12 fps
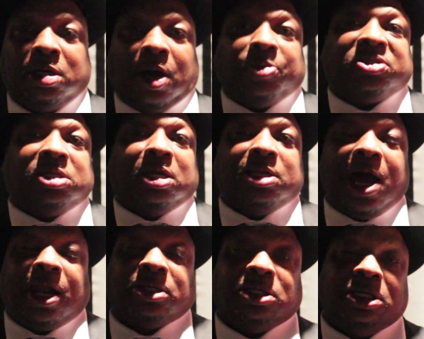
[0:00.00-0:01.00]
I received
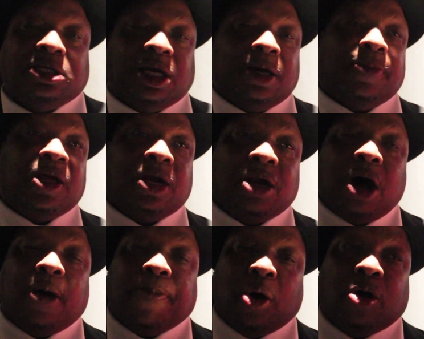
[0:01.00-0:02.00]
knowledge of the year, man, the
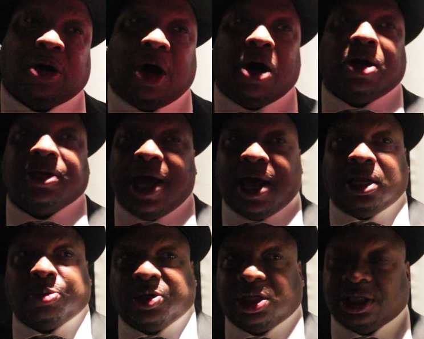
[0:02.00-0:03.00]
Lord Born God
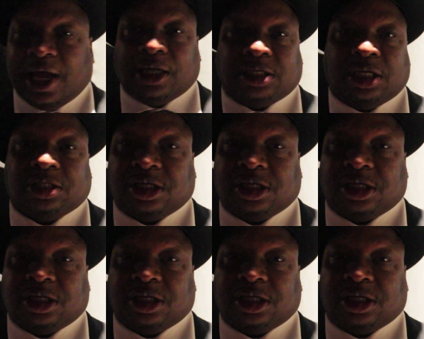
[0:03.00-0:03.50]
knowledge, which is nineteen